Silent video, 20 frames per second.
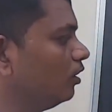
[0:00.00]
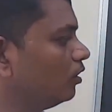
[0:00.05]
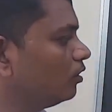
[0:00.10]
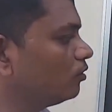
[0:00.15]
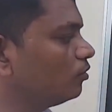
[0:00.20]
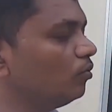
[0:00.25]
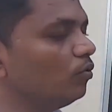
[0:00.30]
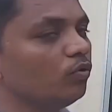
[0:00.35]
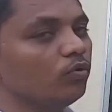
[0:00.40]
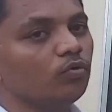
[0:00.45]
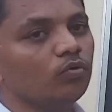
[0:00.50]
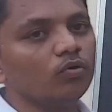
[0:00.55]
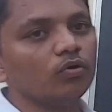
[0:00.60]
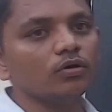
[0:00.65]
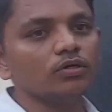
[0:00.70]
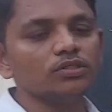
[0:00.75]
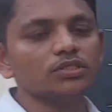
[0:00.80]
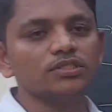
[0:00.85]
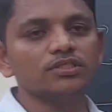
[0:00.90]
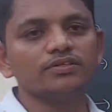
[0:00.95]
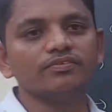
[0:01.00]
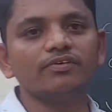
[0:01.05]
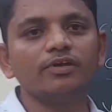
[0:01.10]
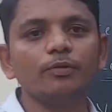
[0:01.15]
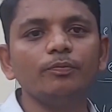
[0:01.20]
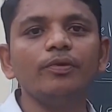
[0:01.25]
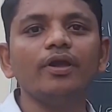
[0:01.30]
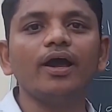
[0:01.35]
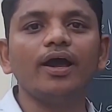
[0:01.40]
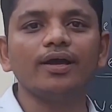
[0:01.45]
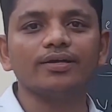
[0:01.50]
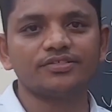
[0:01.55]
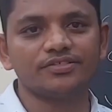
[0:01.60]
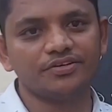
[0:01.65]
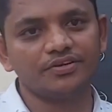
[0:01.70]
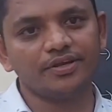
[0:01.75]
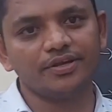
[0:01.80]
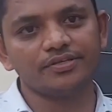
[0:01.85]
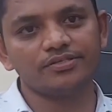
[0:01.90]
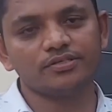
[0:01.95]
glucose will be
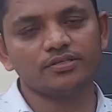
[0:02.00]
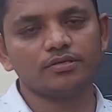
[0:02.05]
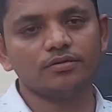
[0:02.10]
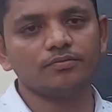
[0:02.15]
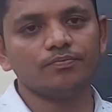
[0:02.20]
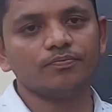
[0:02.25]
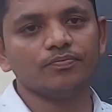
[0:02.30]
oxidized.